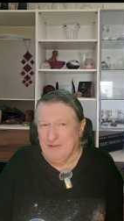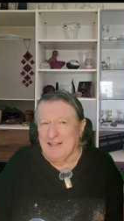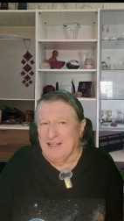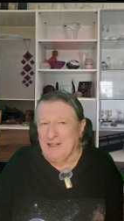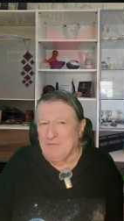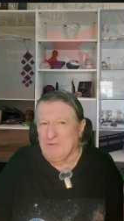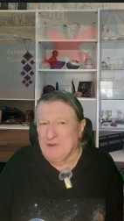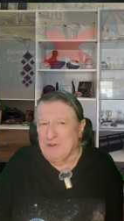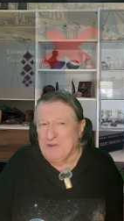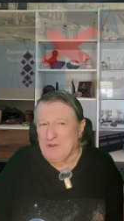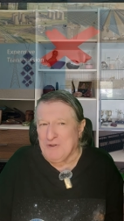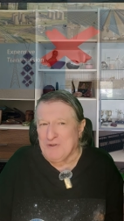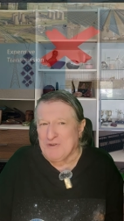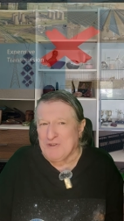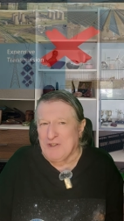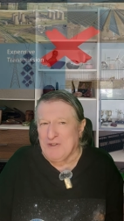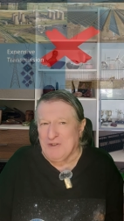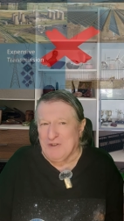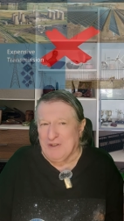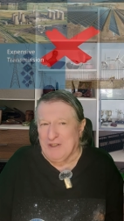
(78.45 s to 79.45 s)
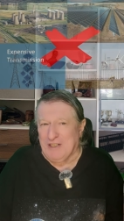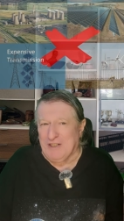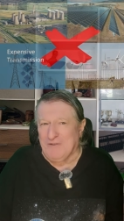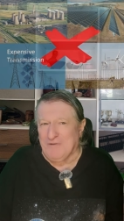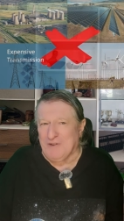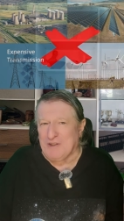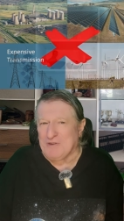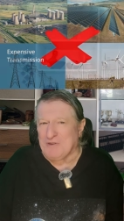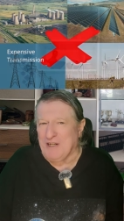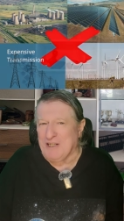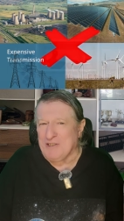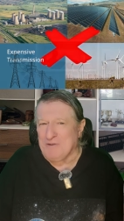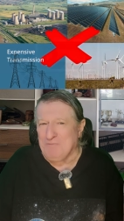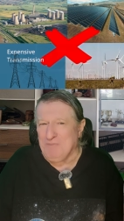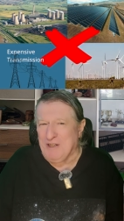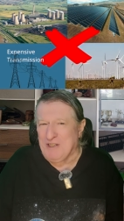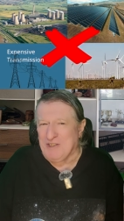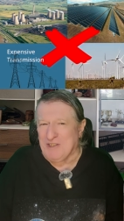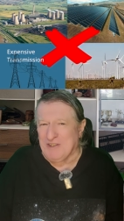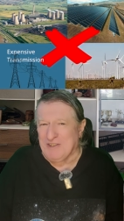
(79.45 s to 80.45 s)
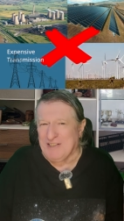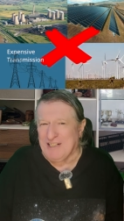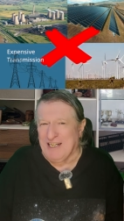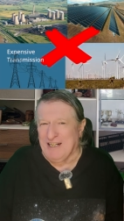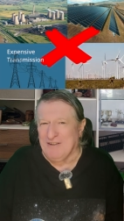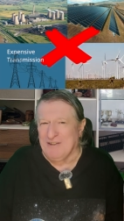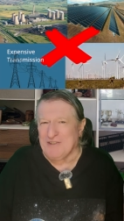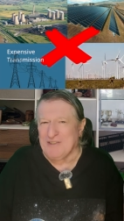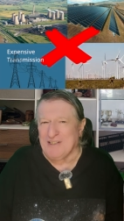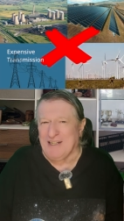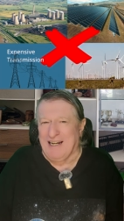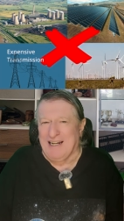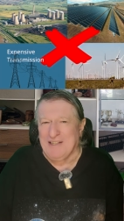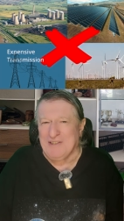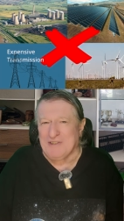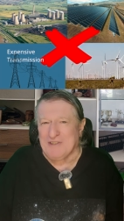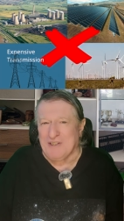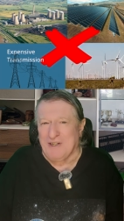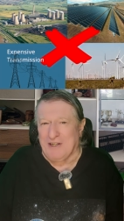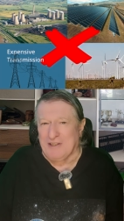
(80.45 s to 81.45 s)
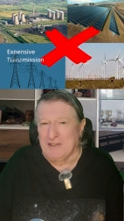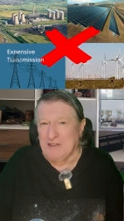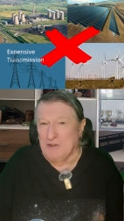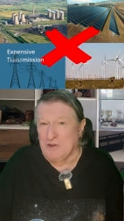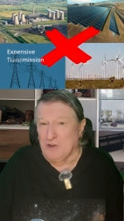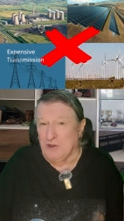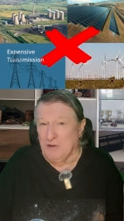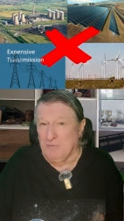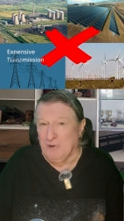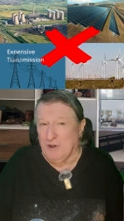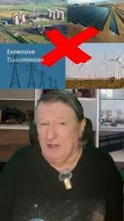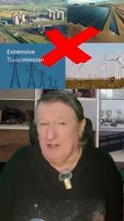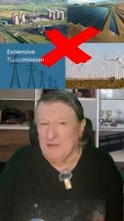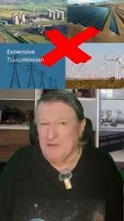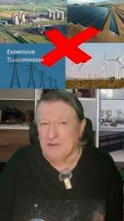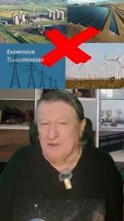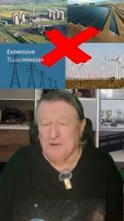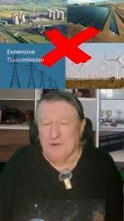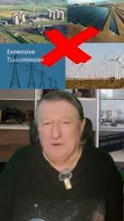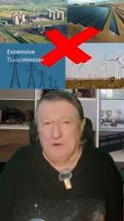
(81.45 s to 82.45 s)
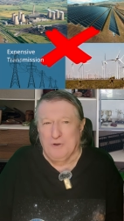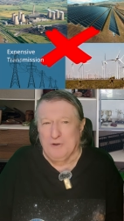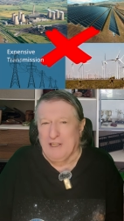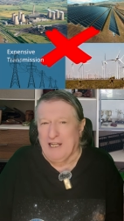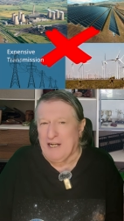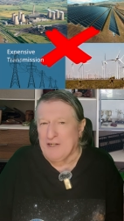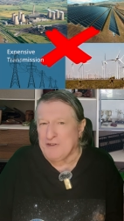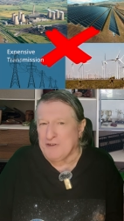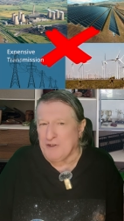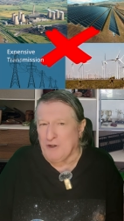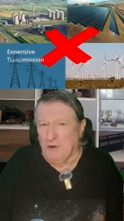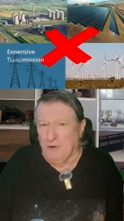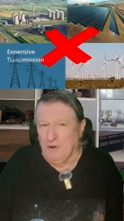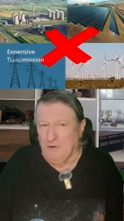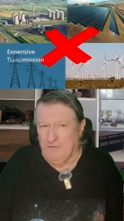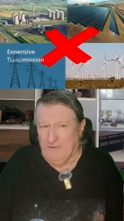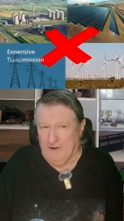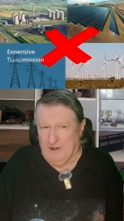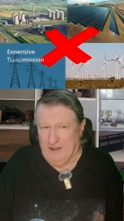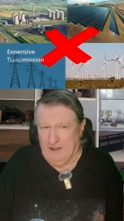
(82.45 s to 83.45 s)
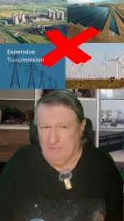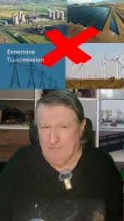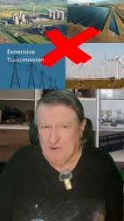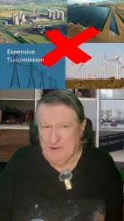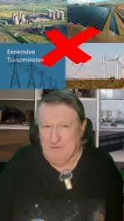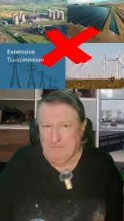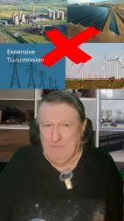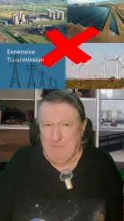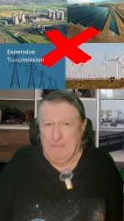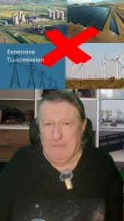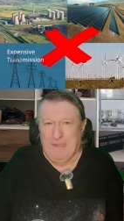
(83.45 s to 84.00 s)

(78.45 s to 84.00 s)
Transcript: and reduce the need for transmission towers, unsightly turbines or large solar farms.